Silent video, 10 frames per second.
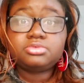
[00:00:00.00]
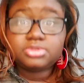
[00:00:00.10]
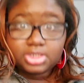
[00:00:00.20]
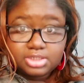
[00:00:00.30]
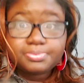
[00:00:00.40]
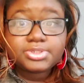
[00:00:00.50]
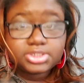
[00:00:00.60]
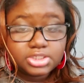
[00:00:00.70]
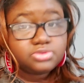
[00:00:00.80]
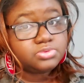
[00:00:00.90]
keep a
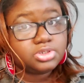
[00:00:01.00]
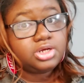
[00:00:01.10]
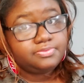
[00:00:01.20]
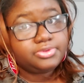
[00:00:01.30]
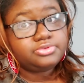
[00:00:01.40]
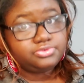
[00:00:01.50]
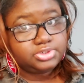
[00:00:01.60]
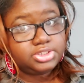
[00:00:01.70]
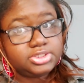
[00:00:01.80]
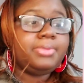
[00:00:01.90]
schedule of those drinks.